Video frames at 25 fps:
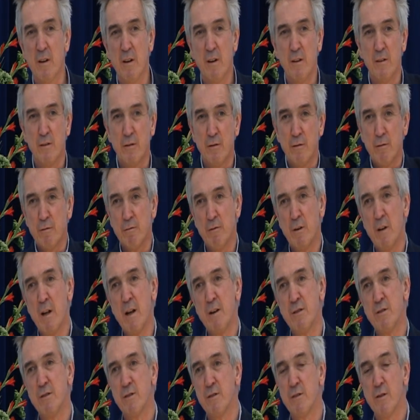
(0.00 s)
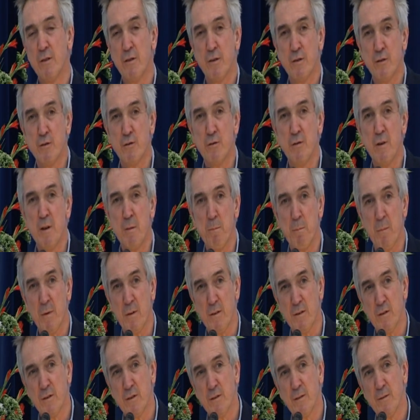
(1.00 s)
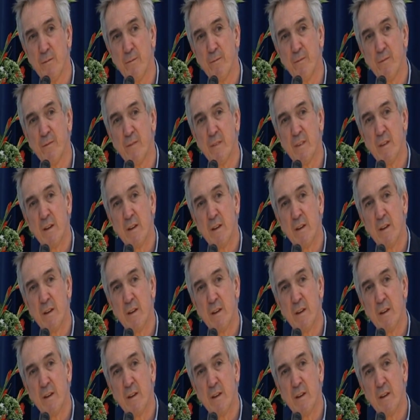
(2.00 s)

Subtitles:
is in relation to the treatments.